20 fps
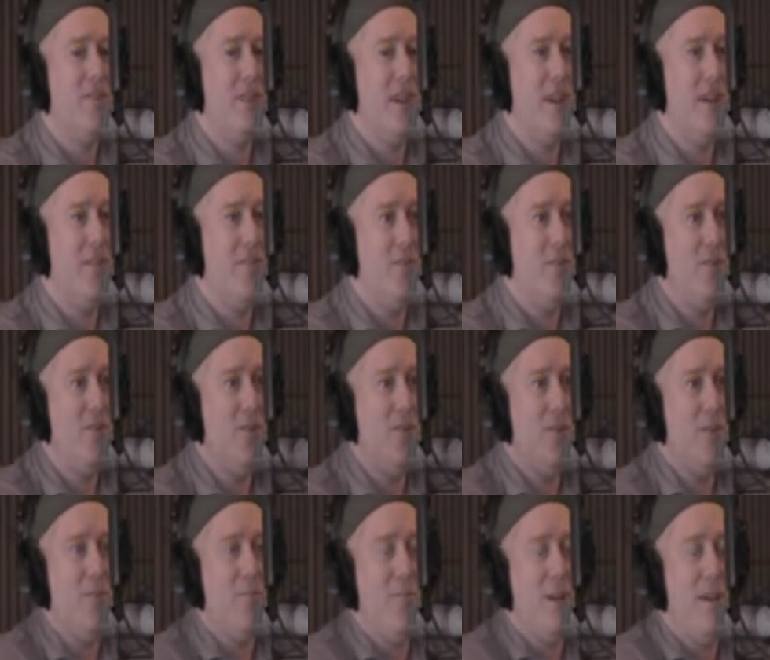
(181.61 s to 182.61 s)
said if you
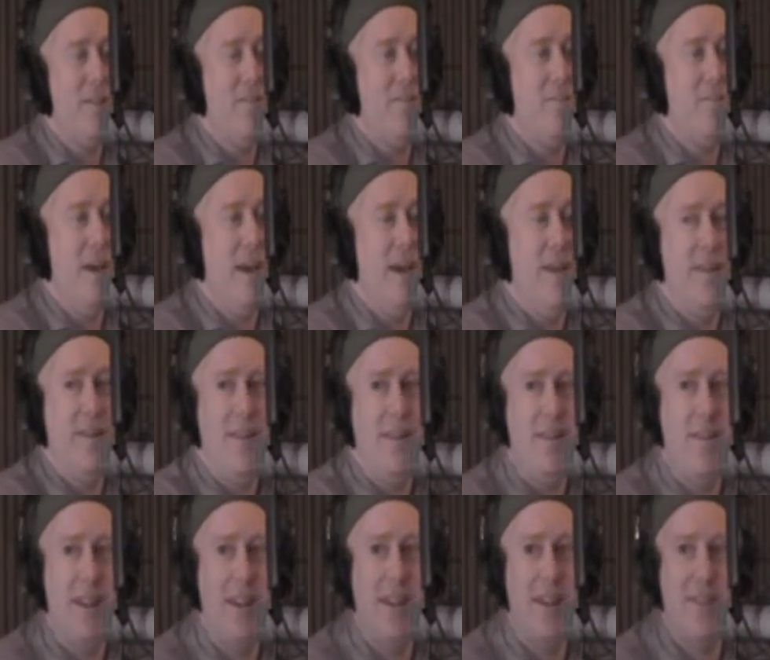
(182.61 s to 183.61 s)
your best bet,
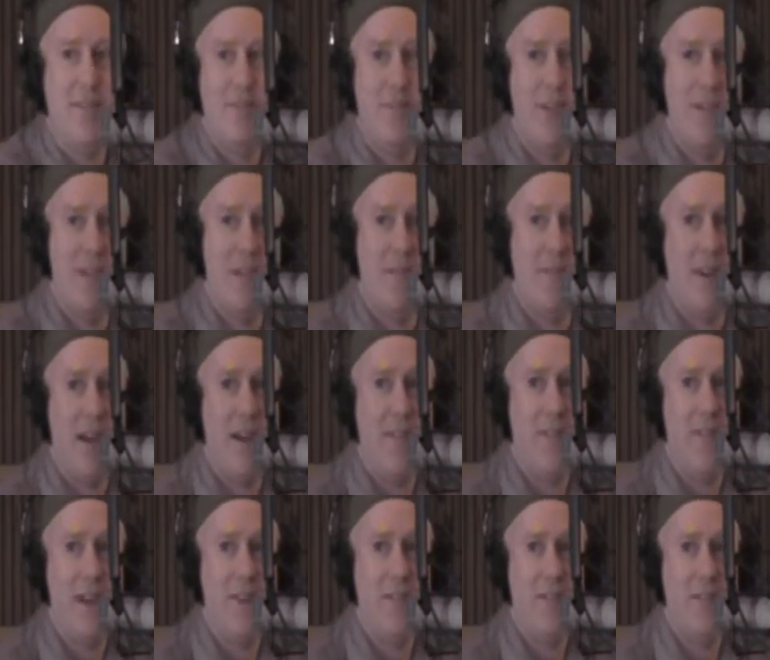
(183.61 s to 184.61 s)
Vegas, if you had like
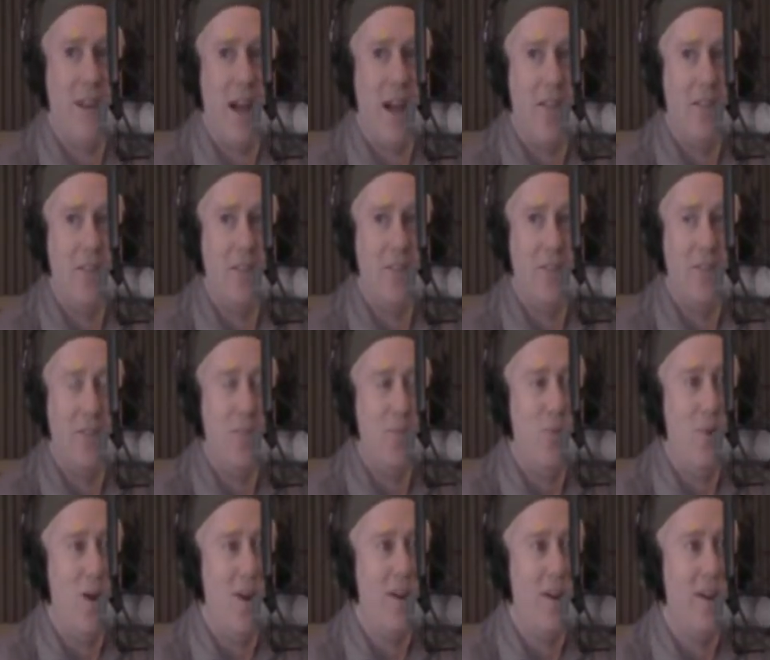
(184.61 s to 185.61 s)
$5,000 and you
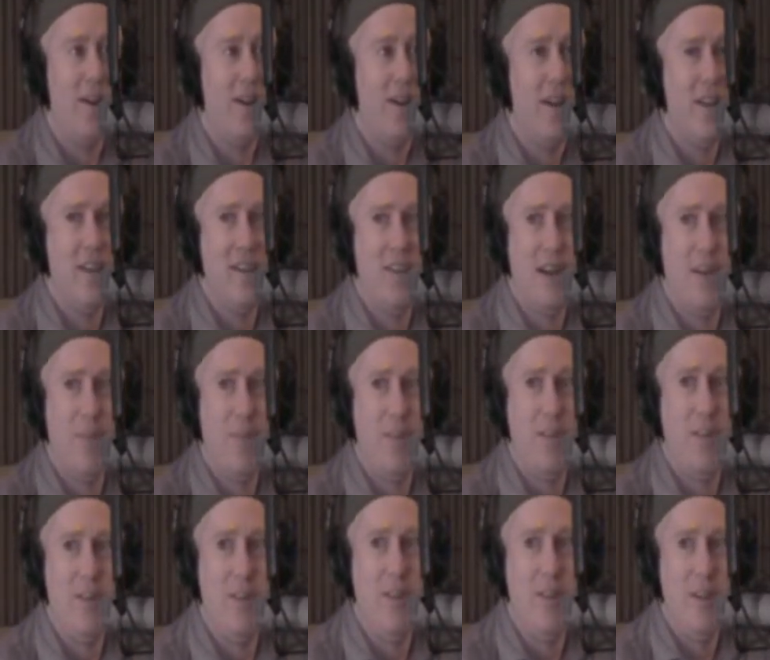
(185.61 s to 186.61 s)
want to double
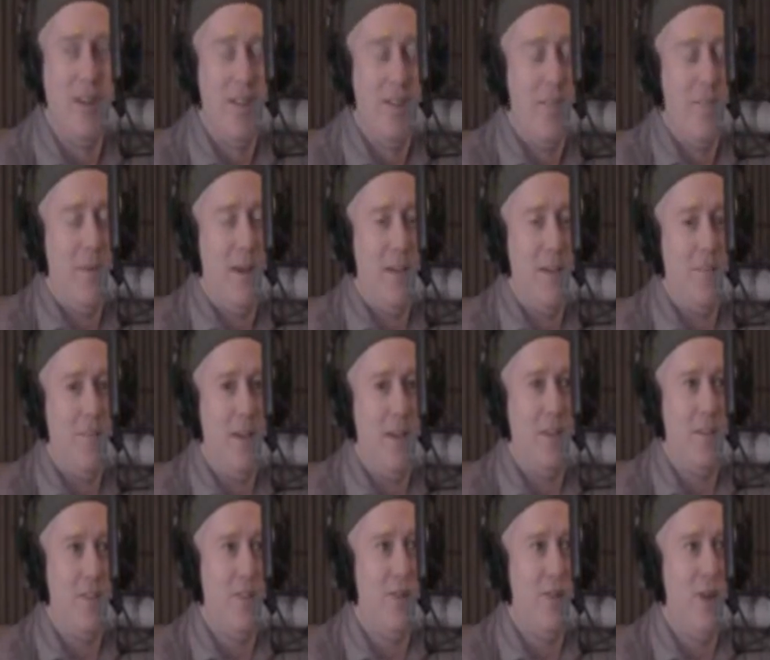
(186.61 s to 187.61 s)
it, the best bet
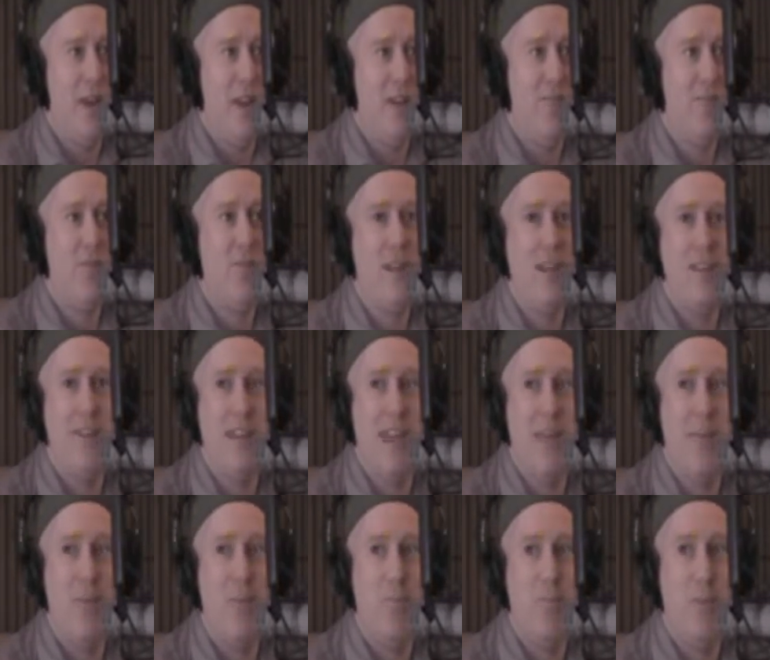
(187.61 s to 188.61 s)
is to go to any roulette
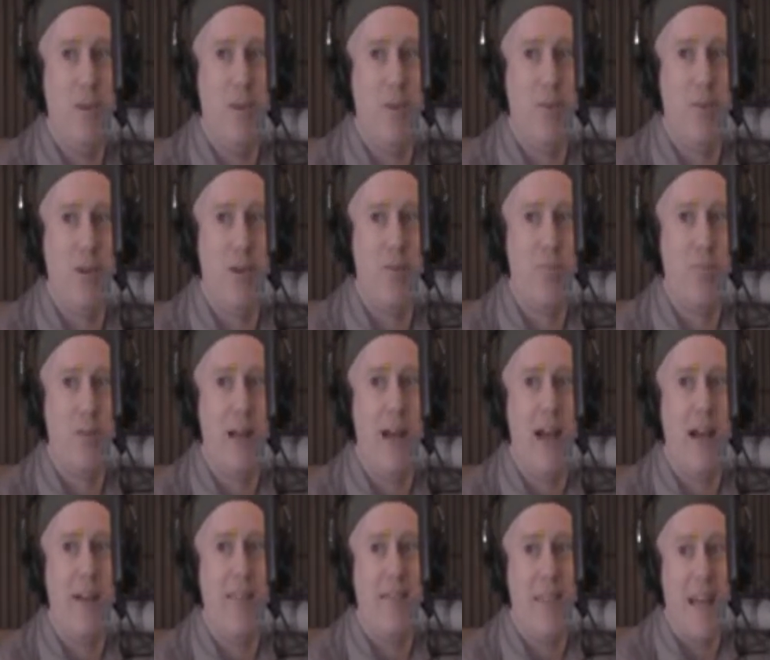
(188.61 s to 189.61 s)
table, pick red or
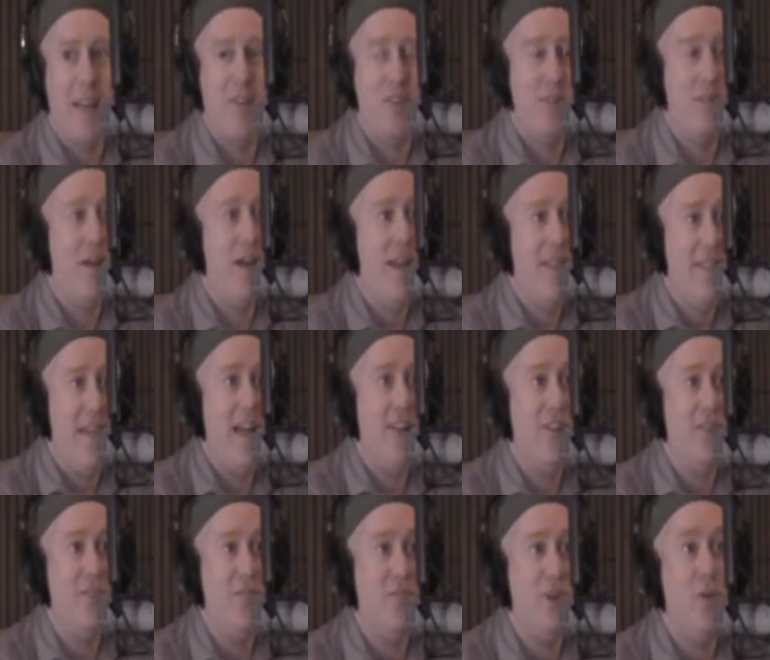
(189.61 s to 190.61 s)
black. That's uh-huh. your
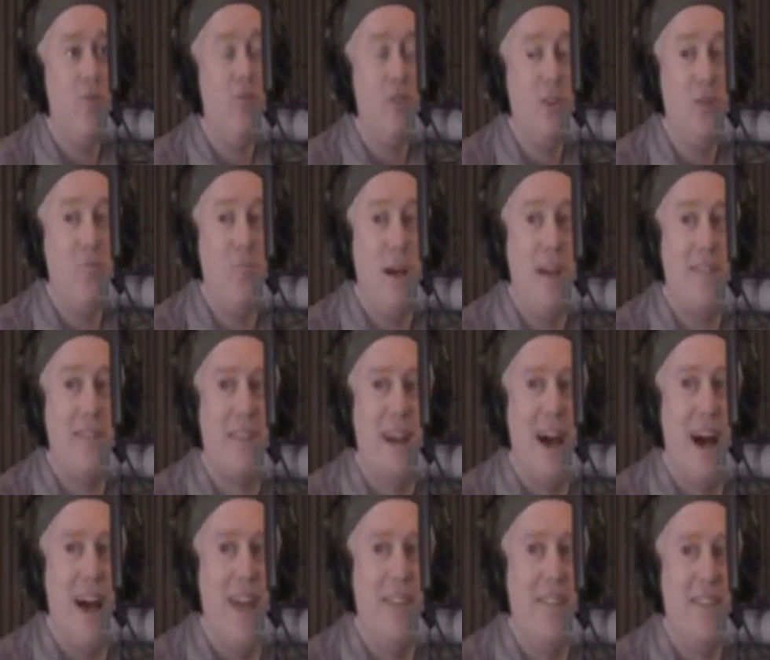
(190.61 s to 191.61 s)
that's your those are your best
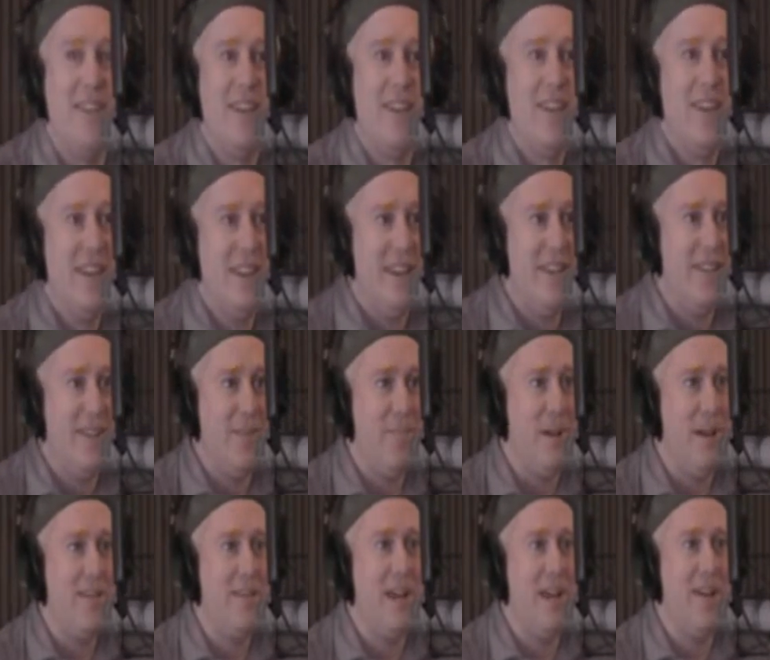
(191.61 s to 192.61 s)
odds. That's it. the
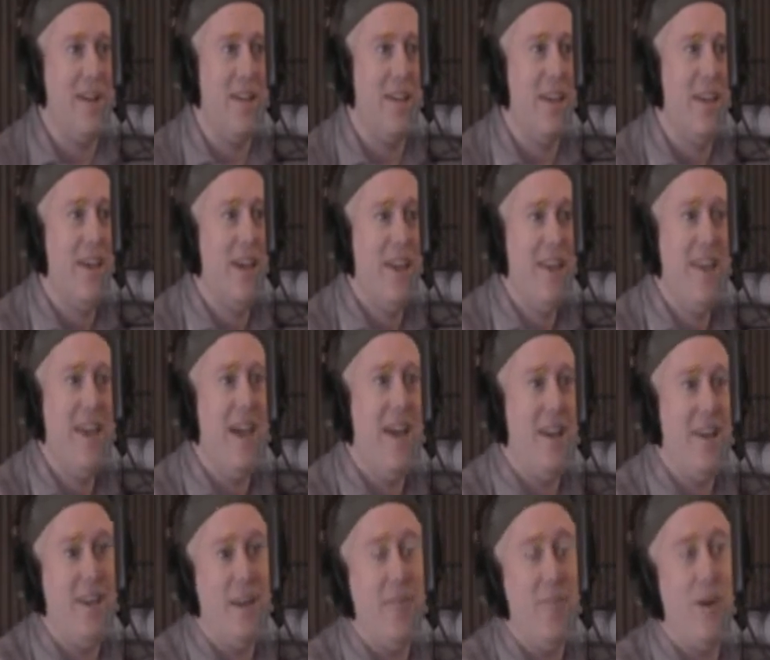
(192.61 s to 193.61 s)
best like 50, 50. Yeah.
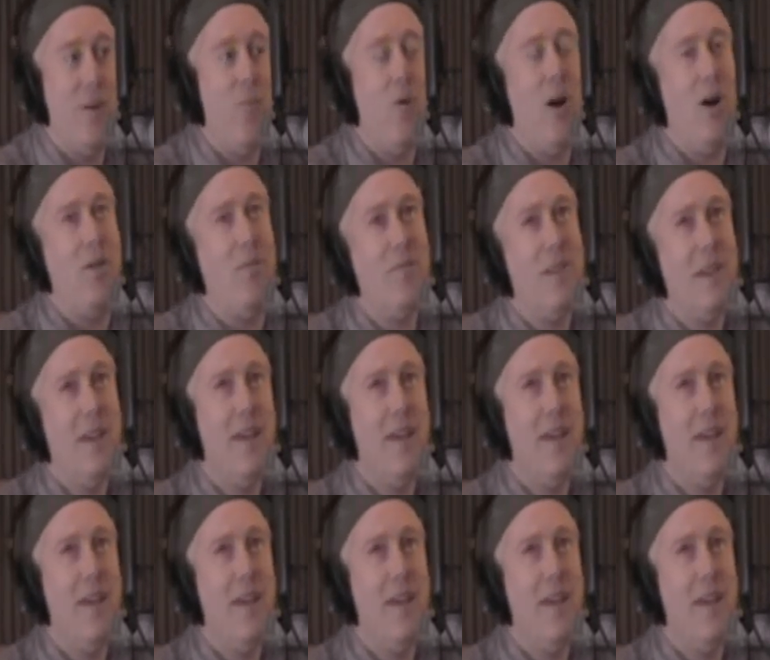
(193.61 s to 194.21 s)
It, it, well,